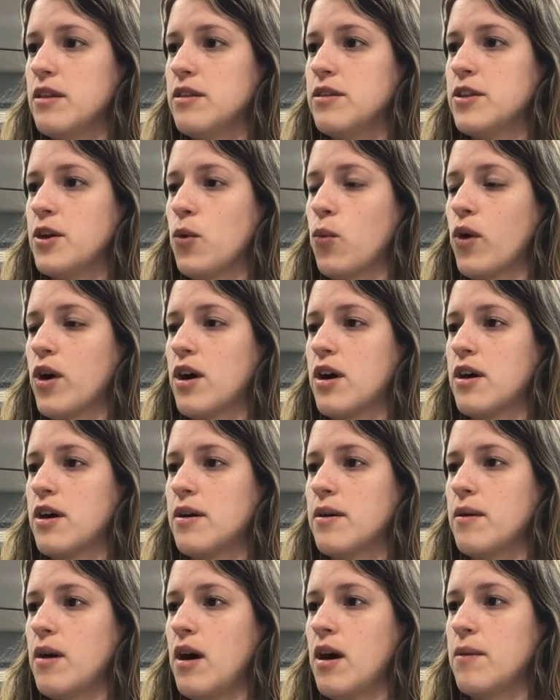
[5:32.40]

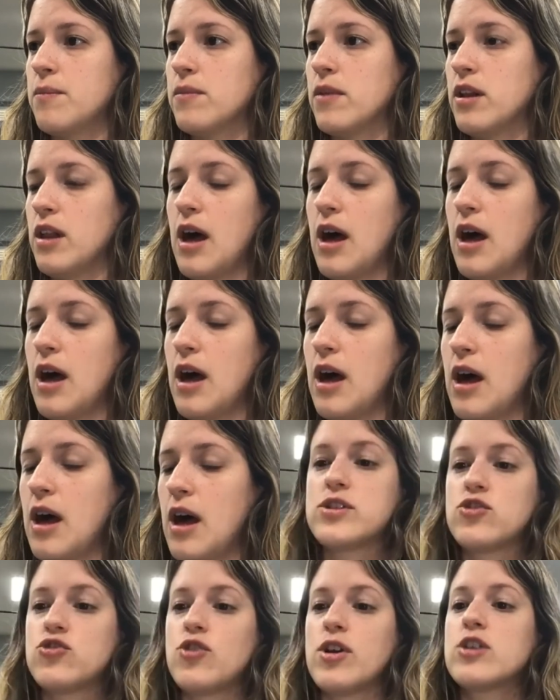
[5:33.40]
were a lot more
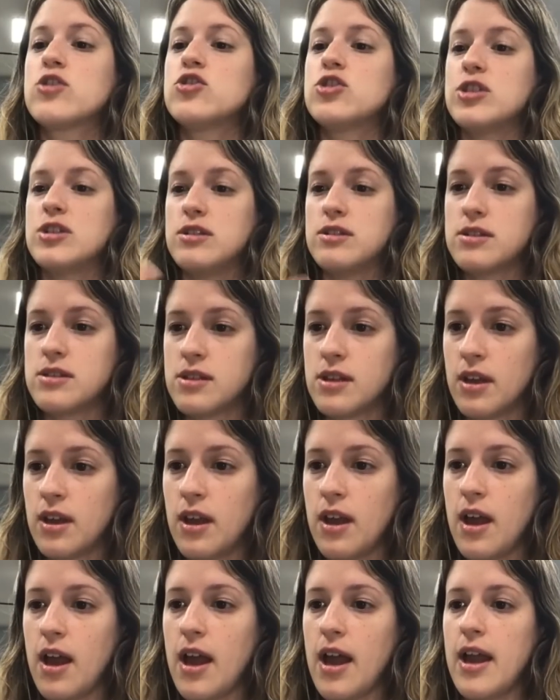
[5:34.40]
restrictions,
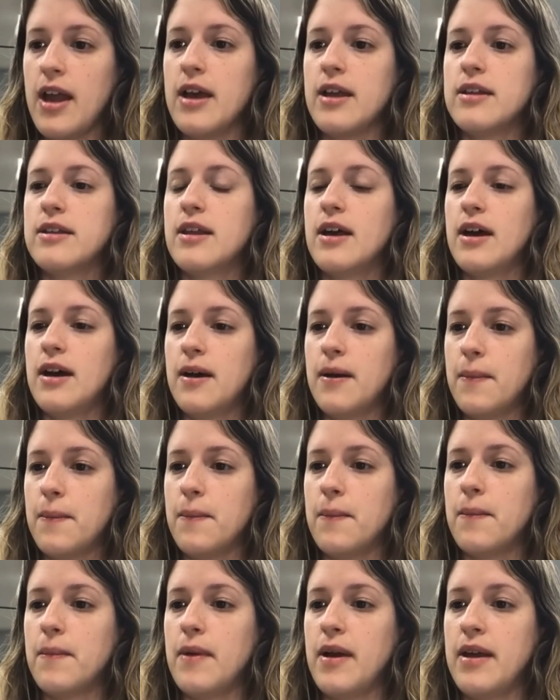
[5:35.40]
and
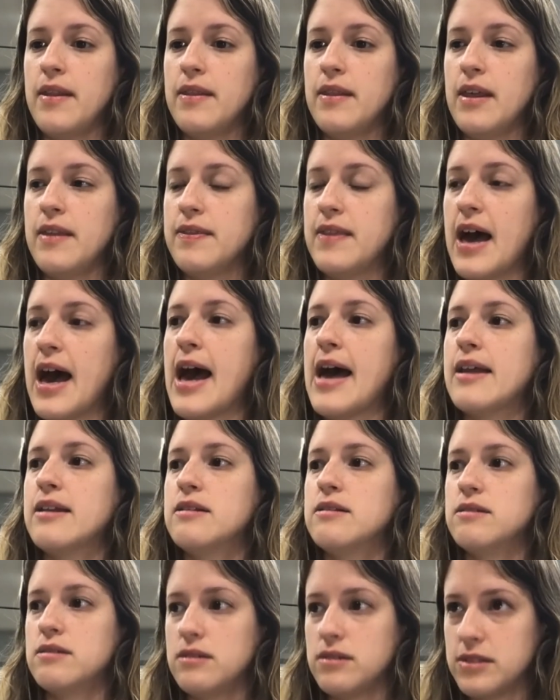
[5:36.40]
that
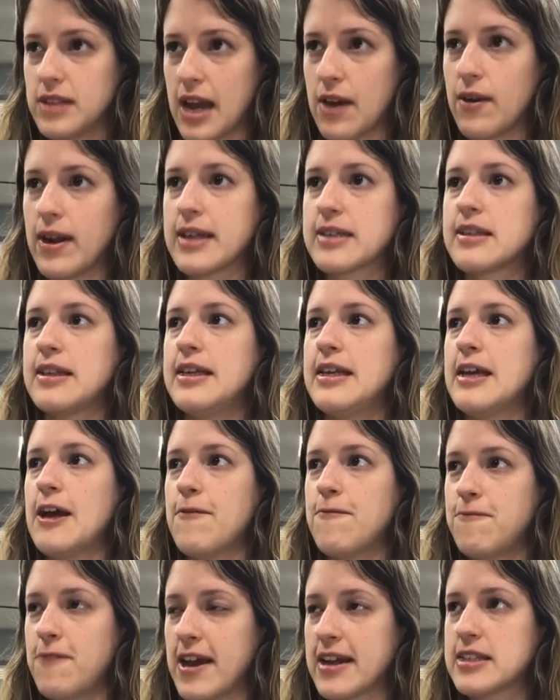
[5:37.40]
directly
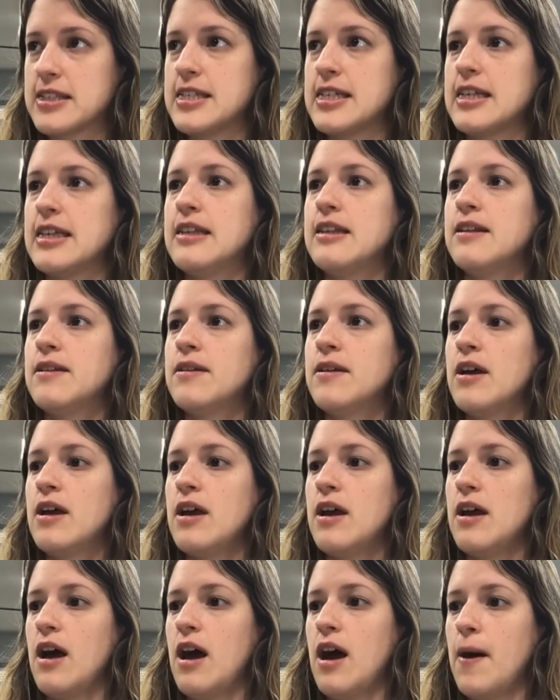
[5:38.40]
affected
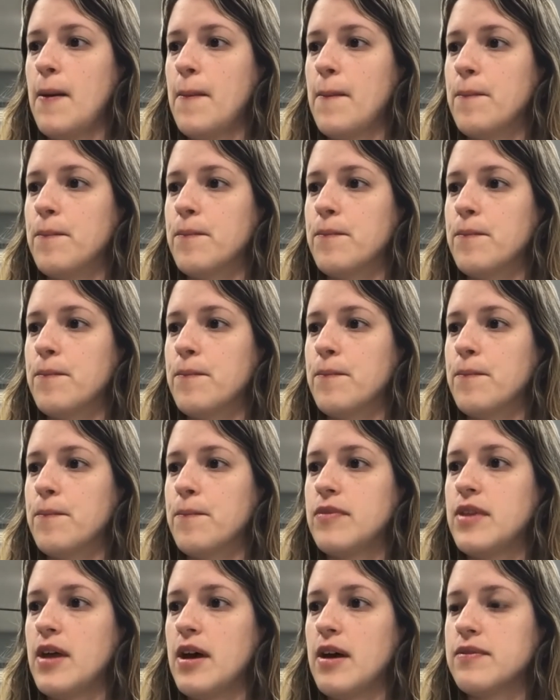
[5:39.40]

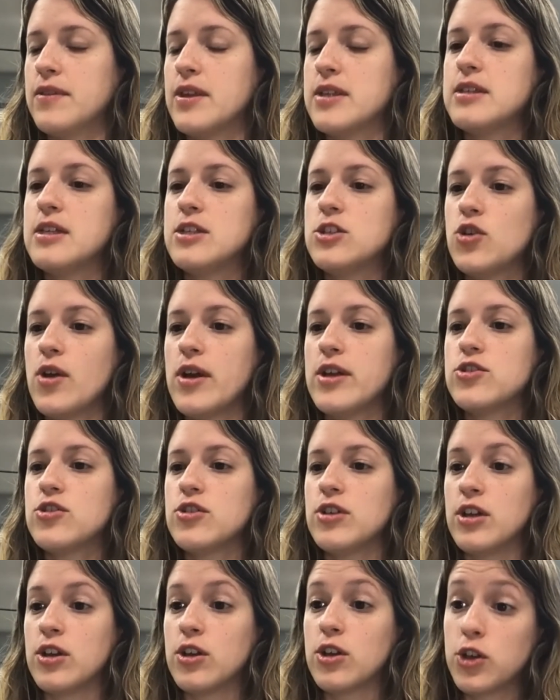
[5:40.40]
the situation
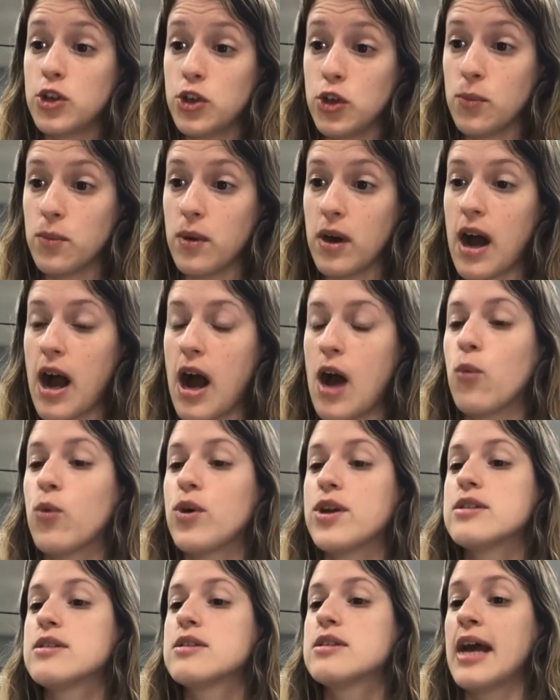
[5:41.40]
in Cuba. I
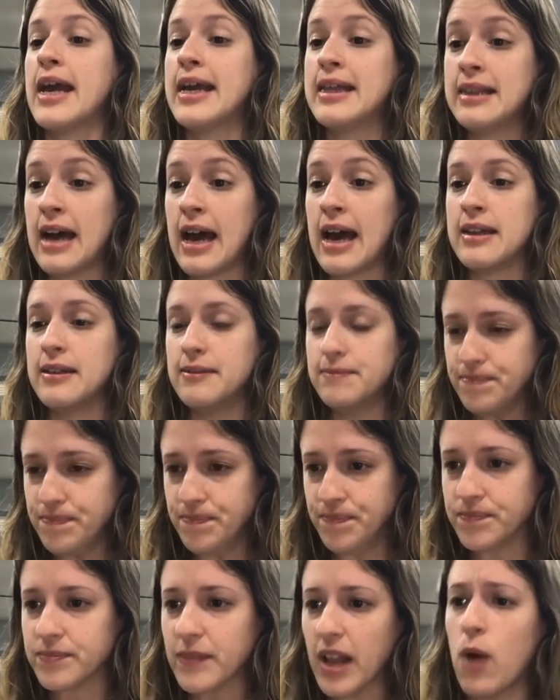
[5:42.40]
wouldn't say that.
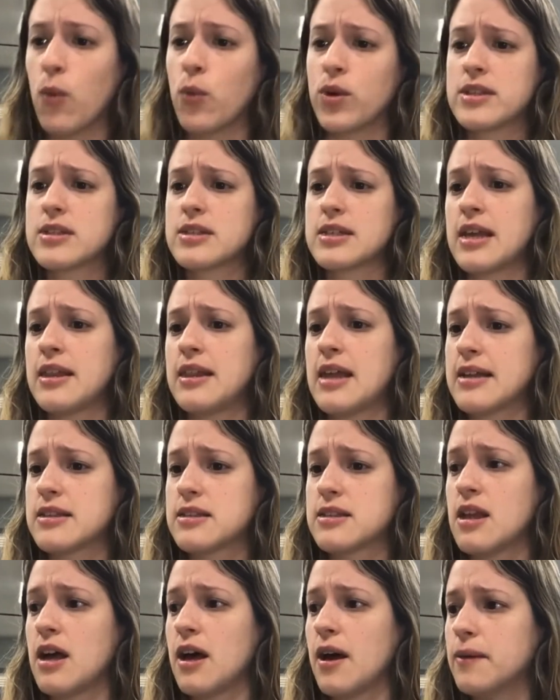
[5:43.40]
I wouldn't say that's
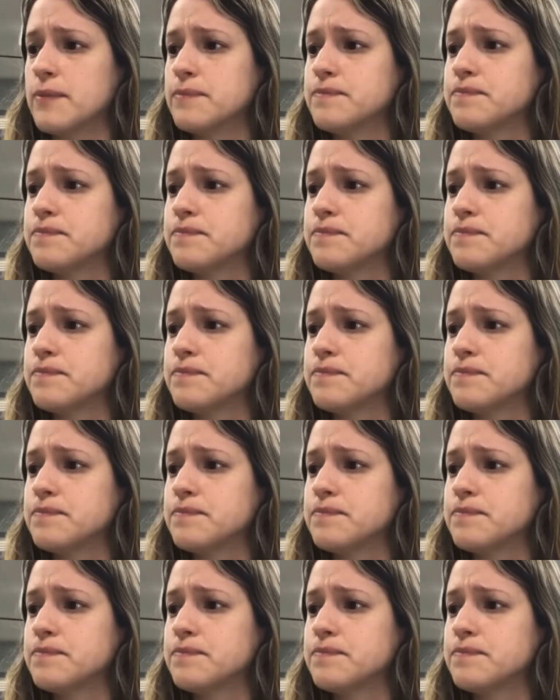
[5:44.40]
the